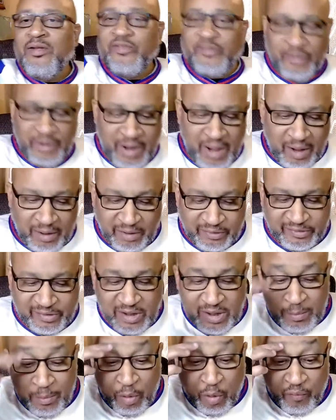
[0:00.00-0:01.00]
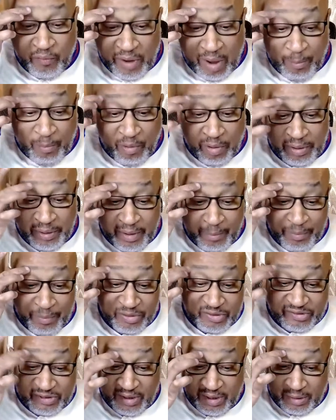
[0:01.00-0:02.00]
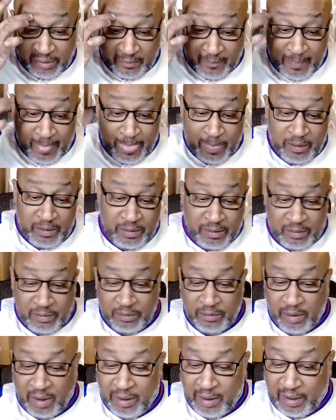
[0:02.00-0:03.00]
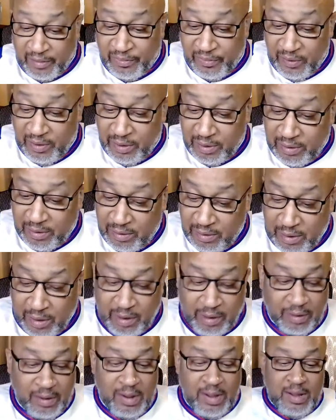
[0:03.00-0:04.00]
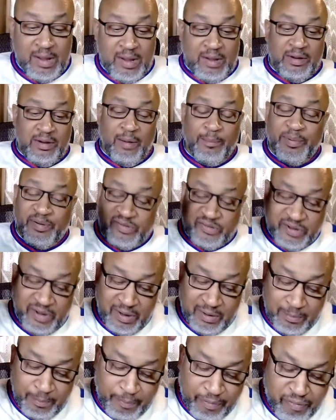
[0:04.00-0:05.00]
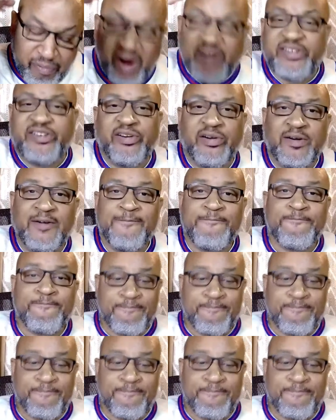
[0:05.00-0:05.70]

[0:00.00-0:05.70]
So now let's keep moving. I'm on number 10, I think, yeah. Number 10, pressure.